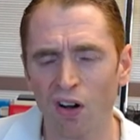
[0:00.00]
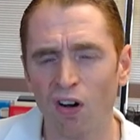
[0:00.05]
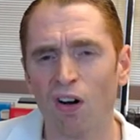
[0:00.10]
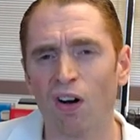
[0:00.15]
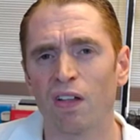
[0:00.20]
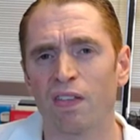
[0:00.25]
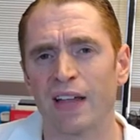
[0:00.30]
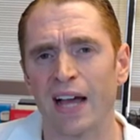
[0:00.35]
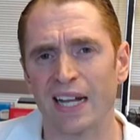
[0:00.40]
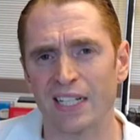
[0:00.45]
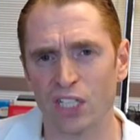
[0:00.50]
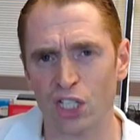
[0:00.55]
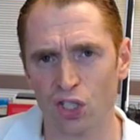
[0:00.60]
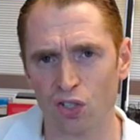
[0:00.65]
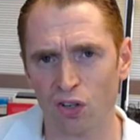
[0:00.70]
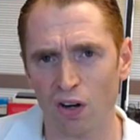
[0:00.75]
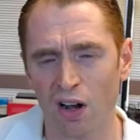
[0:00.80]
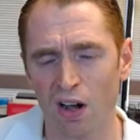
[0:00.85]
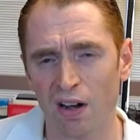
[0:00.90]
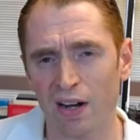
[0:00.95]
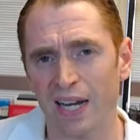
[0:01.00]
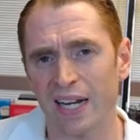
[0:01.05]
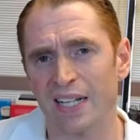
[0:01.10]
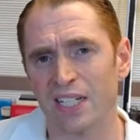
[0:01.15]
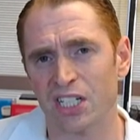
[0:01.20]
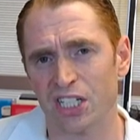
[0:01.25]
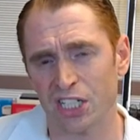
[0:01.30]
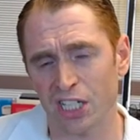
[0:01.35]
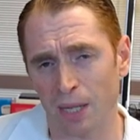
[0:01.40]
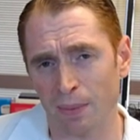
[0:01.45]
all that strong in
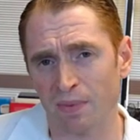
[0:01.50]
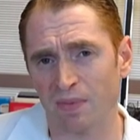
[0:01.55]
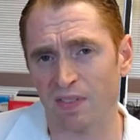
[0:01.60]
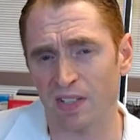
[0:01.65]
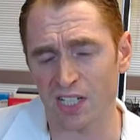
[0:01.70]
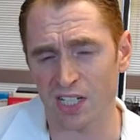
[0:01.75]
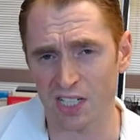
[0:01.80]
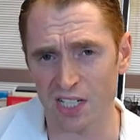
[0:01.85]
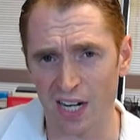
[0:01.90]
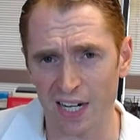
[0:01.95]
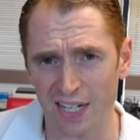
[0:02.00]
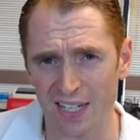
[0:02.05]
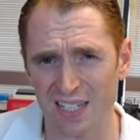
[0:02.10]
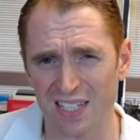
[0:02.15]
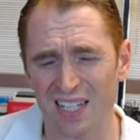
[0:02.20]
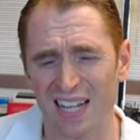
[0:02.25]
some of the studies.